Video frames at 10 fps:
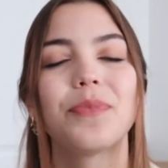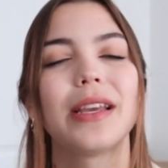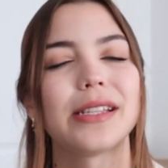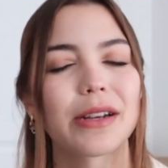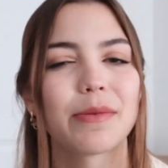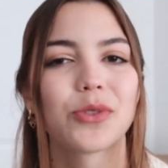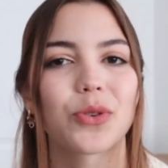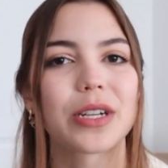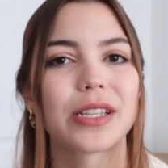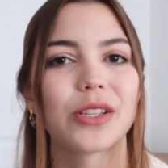Instagram
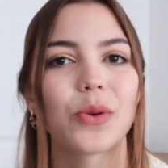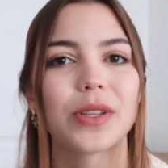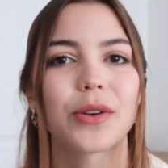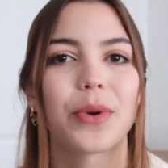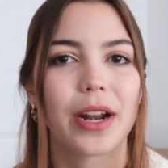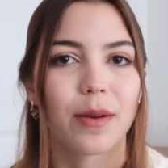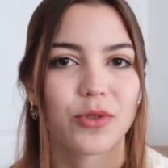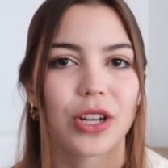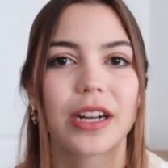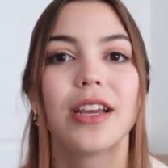stories is always a great
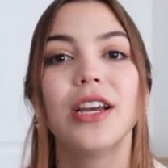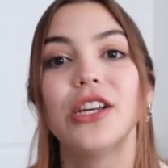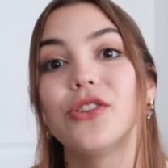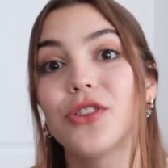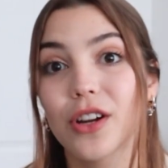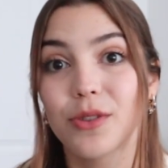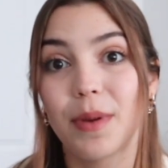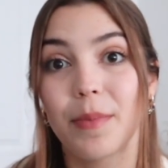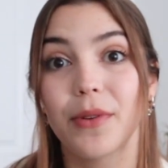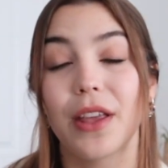option to talk to
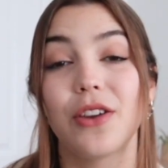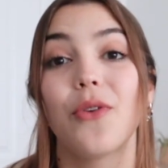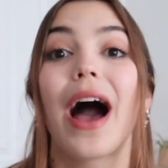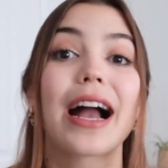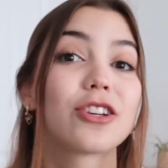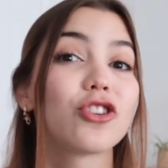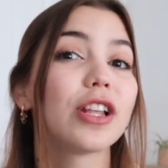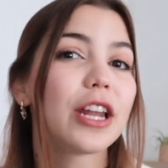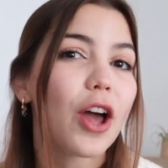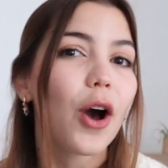people that you
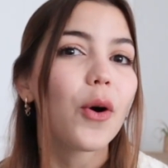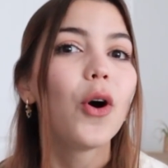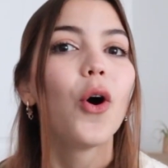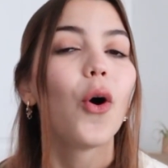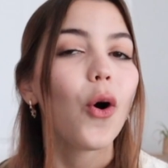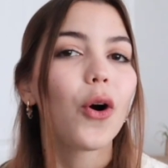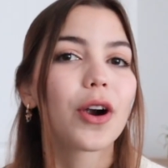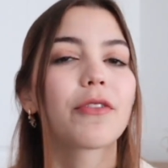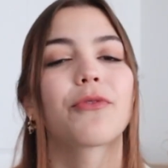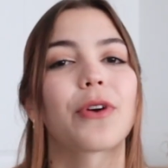actually know
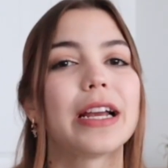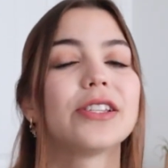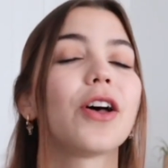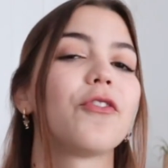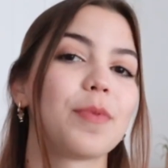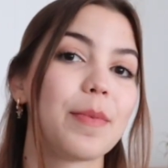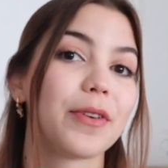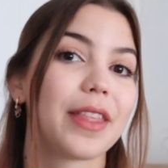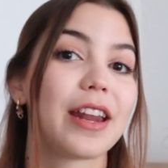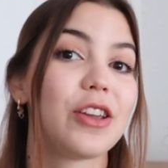or friends of
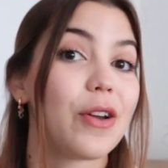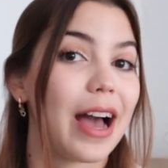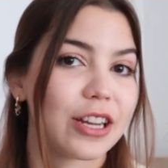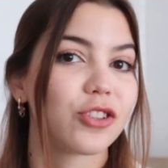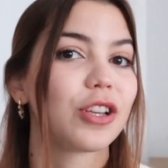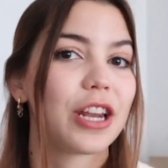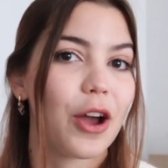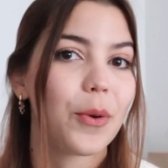people that you actually know.